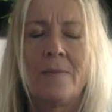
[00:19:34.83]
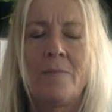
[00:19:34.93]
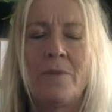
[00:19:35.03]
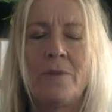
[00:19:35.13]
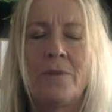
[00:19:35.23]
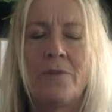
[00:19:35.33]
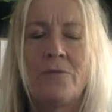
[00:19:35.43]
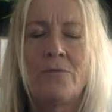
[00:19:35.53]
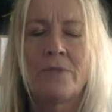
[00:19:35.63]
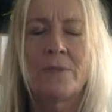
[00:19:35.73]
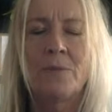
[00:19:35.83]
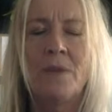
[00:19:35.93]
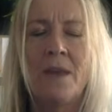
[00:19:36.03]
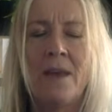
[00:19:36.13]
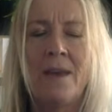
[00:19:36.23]
but the thoughts
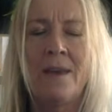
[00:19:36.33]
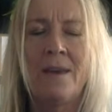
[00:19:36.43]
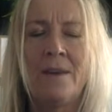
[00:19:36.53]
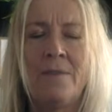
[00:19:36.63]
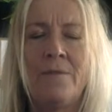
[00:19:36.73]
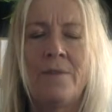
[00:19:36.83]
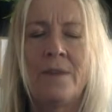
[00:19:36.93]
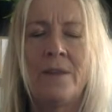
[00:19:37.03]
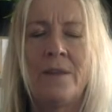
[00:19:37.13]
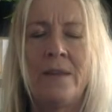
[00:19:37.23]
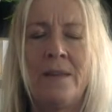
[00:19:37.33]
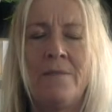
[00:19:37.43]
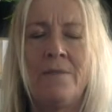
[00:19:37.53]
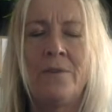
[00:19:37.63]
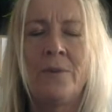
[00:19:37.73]
we have can
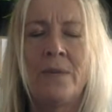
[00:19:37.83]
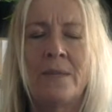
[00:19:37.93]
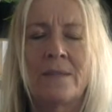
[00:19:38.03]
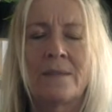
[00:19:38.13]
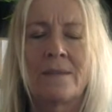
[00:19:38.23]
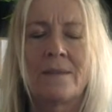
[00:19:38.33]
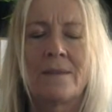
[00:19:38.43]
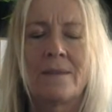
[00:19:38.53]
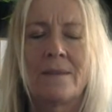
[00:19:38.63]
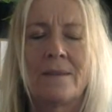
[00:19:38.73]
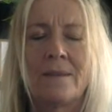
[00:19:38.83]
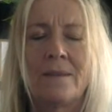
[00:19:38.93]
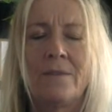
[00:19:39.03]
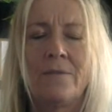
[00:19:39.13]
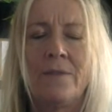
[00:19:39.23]
influence
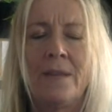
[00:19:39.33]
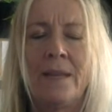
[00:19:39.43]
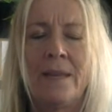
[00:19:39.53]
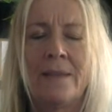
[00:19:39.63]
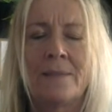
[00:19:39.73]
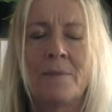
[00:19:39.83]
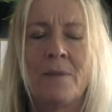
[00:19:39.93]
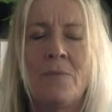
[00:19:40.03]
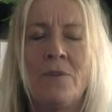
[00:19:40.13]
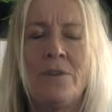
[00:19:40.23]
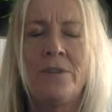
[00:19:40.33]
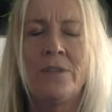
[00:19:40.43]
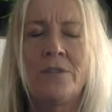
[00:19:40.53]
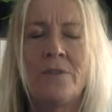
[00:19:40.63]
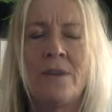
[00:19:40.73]
the feelings. But I want you to
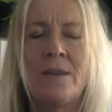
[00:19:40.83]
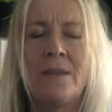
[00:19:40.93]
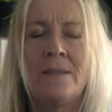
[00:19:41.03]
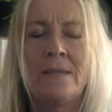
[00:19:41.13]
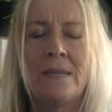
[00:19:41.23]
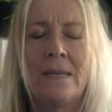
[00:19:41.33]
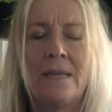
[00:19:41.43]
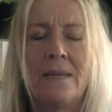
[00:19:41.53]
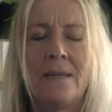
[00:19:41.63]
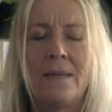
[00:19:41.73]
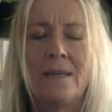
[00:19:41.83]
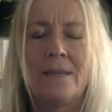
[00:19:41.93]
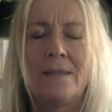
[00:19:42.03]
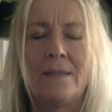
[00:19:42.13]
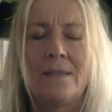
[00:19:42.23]
try and
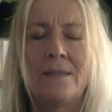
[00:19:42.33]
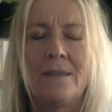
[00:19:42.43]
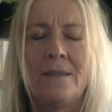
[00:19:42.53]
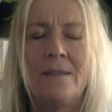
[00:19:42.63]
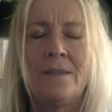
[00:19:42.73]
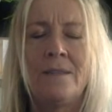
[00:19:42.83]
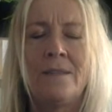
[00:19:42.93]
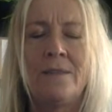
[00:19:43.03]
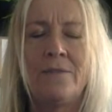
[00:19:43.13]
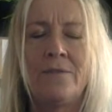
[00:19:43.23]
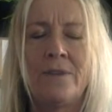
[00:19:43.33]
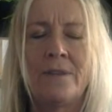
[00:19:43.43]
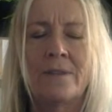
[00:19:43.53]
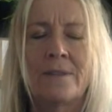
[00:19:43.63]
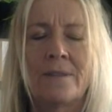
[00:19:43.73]
discern the
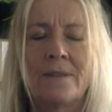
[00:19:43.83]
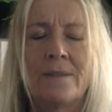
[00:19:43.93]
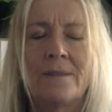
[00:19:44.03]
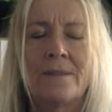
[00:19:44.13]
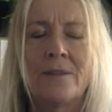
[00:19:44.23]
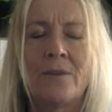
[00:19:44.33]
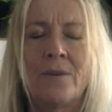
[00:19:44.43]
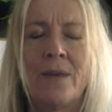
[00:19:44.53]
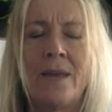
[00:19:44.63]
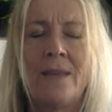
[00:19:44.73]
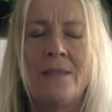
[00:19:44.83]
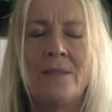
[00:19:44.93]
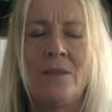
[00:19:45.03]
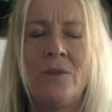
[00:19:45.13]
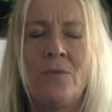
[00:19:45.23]
difference. So
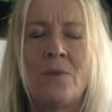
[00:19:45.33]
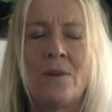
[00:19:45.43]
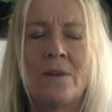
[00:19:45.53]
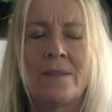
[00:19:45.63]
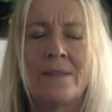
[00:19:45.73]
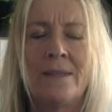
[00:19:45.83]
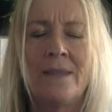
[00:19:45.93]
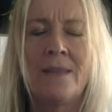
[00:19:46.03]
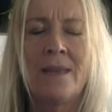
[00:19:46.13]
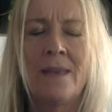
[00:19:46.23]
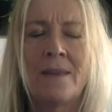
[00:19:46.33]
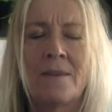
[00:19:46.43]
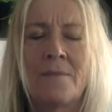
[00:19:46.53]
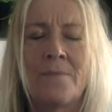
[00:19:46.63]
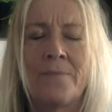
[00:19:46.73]
as you are sitting here,